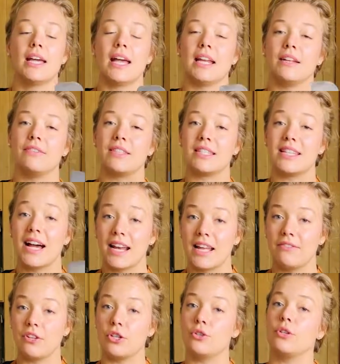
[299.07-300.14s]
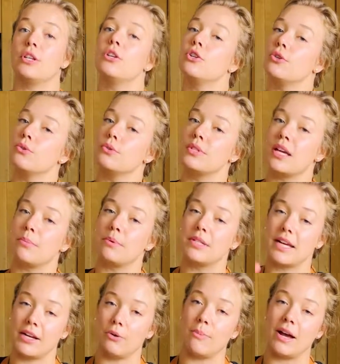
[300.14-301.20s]
And if it's not heavy duty, use a
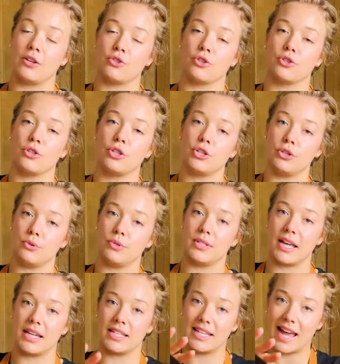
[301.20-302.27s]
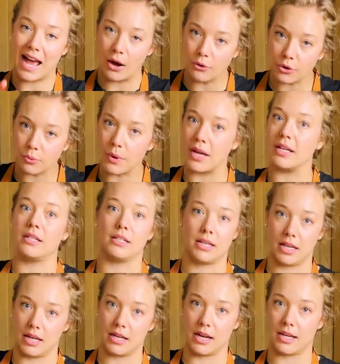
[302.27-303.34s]
potato masher to use that counterweight to
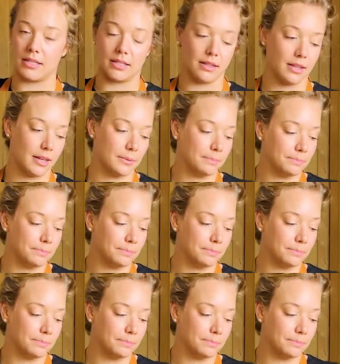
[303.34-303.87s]
get it nice and thin.